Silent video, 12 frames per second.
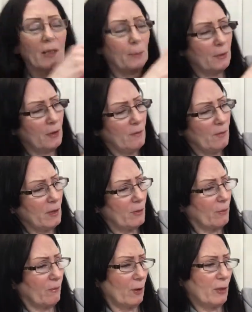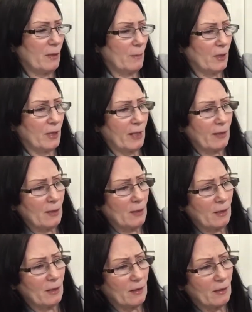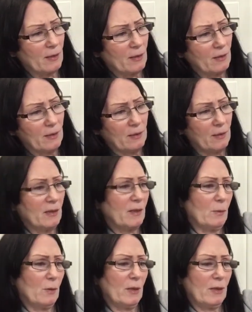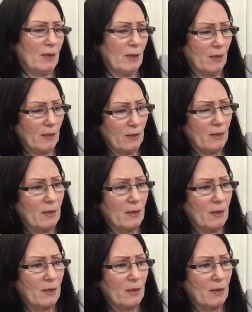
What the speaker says: believe it's reversible. Yes, it is. This one says